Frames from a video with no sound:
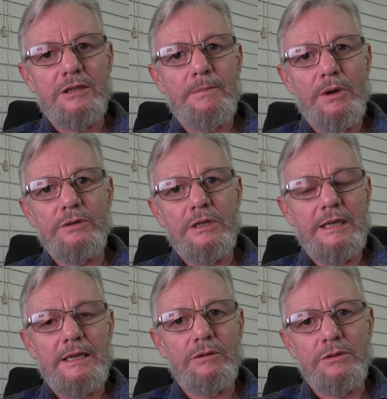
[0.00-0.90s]

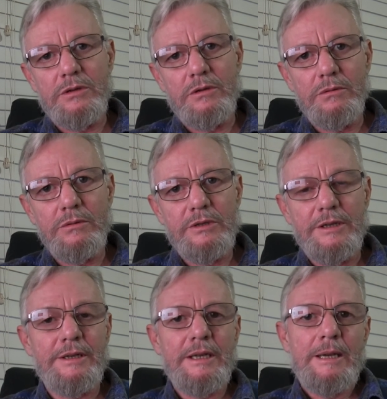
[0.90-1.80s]
supposedly on schools
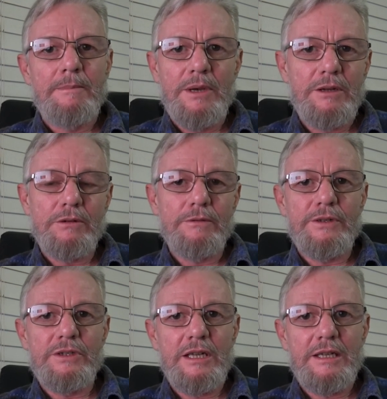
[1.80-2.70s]
and medical
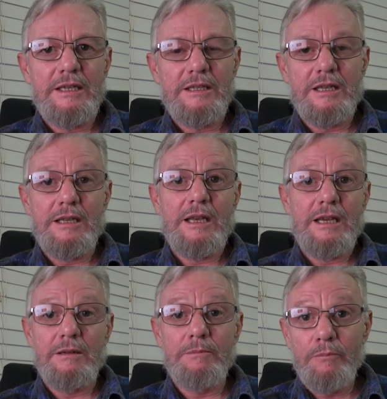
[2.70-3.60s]
facilities that
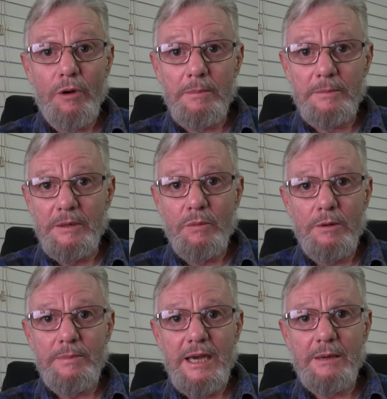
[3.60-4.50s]
they probably
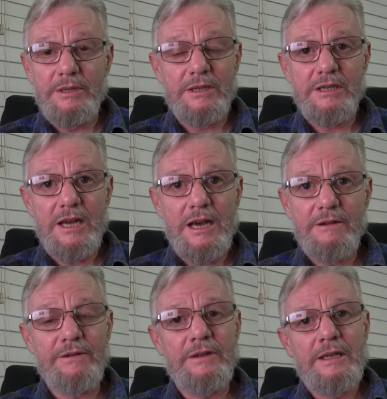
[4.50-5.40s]
won't be able to
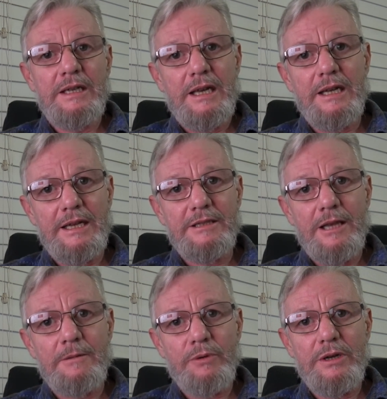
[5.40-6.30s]
staff
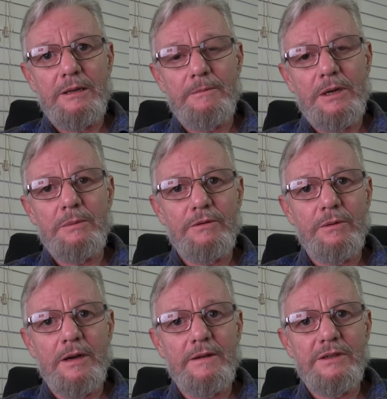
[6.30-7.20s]
unless they bring in people
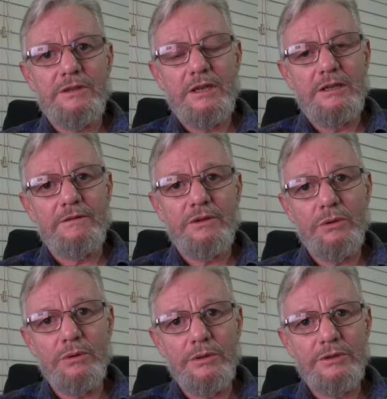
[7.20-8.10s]
from overseas, of
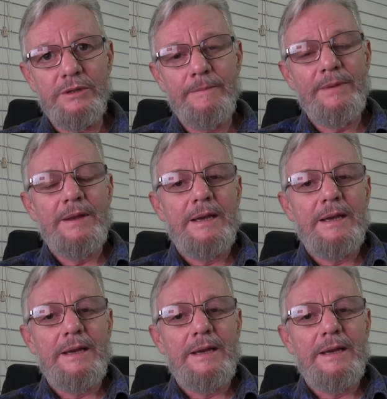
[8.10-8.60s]
course.